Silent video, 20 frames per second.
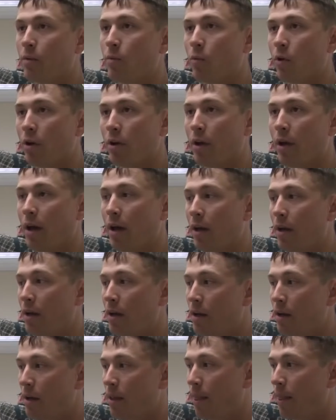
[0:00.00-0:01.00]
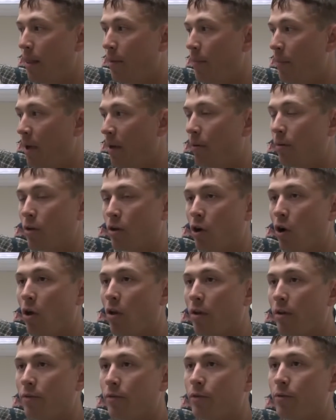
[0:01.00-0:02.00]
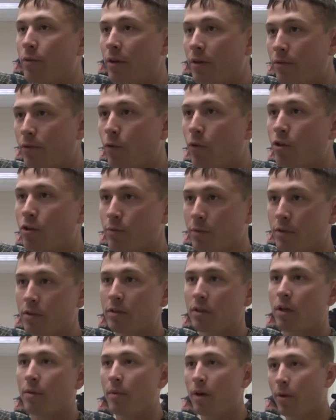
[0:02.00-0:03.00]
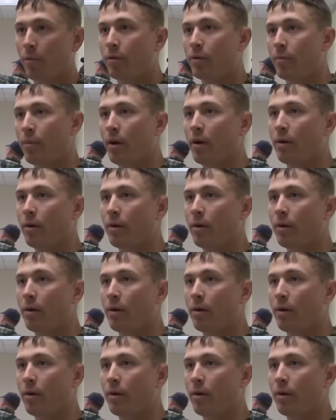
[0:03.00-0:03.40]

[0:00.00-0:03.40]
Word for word: a city and whatnot and be able to call in for reinforcements to come